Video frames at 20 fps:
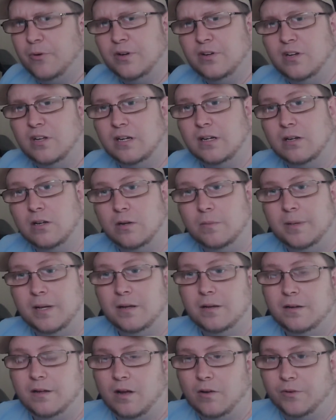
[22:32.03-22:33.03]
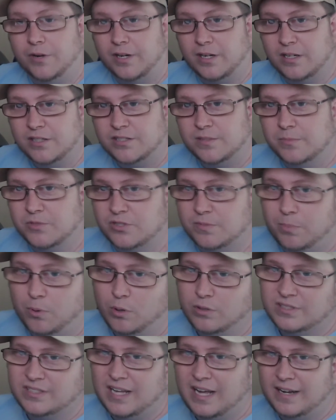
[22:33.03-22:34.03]
look a little bit on the customer
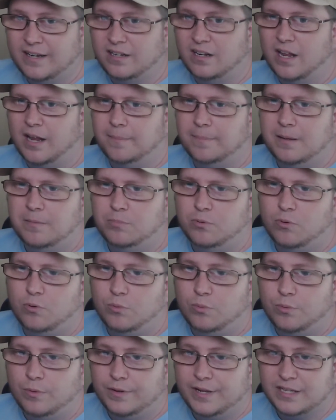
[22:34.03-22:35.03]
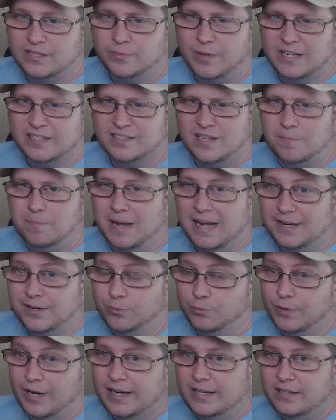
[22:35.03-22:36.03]
support side, and a lot of people, that's why I say buy
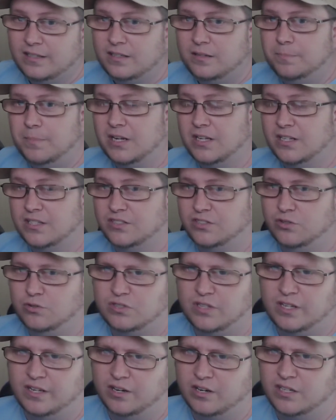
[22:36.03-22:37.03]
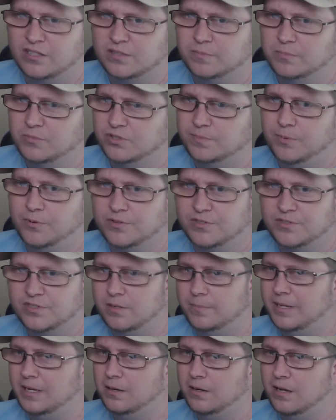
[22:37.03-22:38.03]
direct, because usually your customer support is
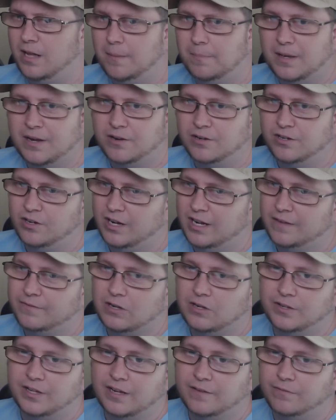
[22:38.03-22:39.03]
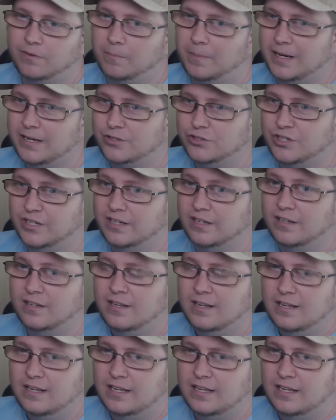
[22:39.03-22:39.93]
going to be a lot better. You'll have all the information.